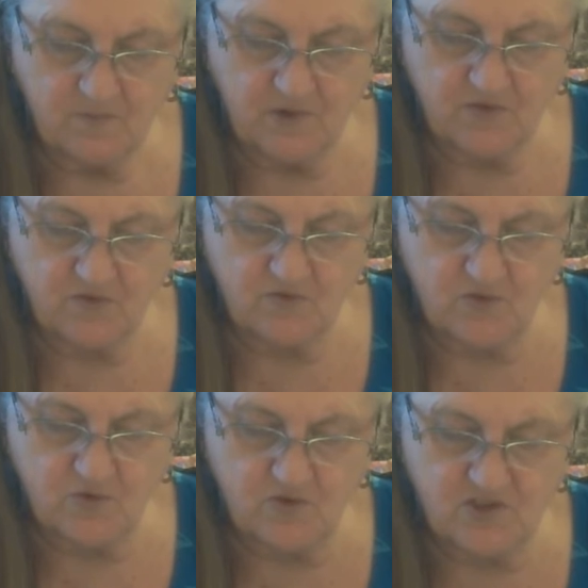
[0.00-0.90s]
but
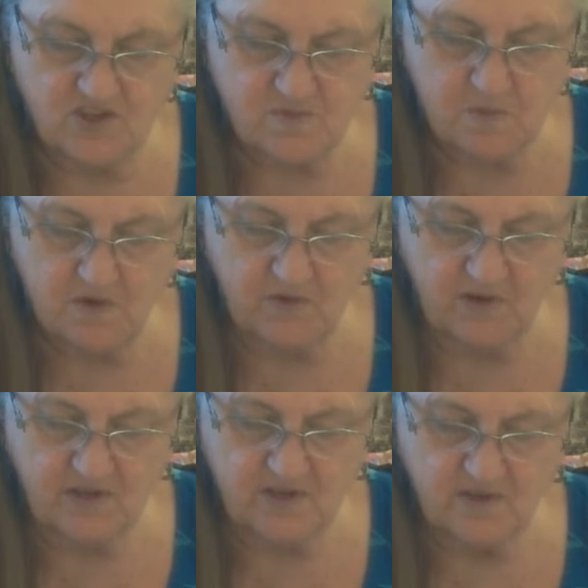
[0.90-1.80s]
through the Spirit